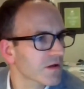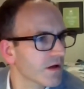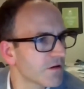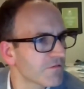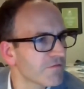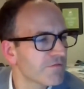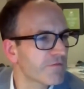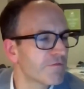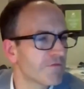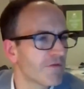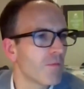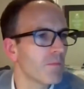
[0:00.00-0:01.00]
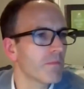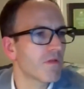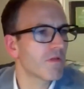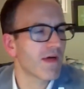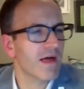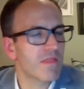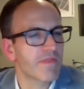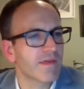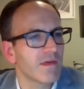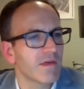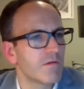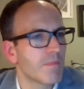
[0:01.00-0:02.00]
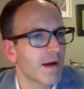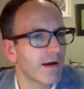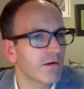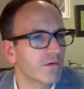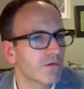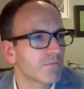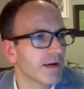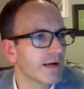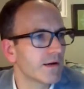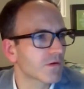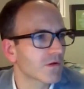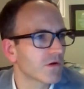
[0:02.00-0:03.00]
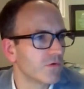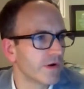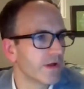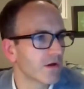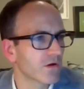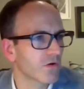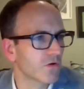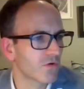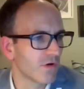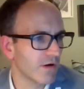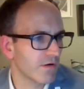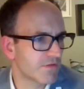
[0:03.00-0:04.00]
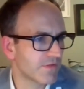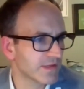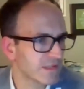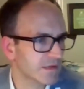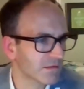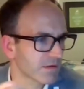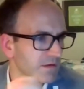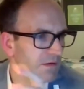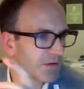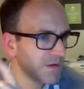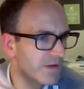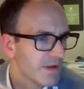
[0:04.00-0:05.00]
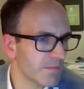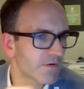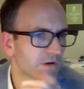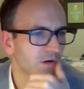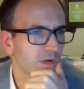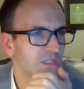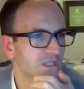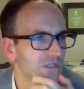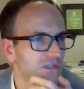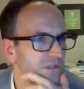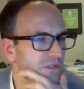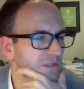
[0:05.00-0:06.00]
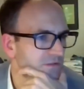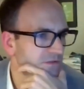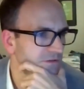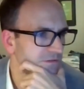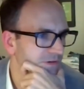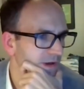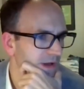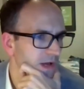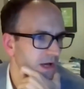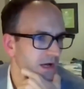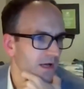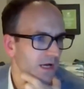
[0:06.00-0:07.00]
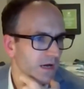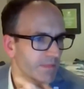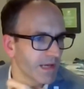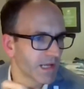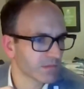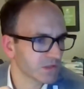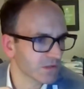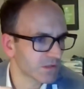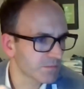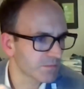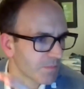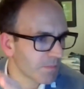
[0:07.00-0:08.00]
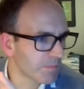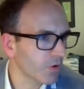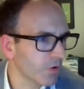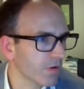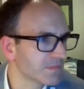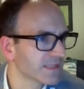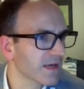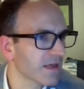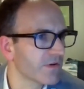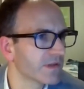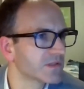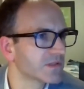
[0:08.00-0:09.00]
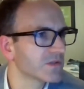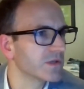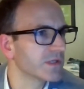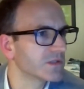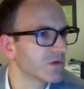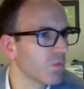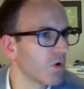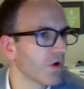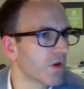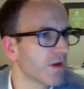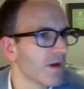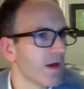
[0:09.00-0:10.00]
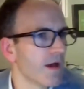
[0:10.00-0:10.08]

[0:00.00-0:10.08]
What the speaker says: kind of from that, I'm thinking about career growth, and there's a number of questions that are sort of come in. I'm just trying to pull them together into one.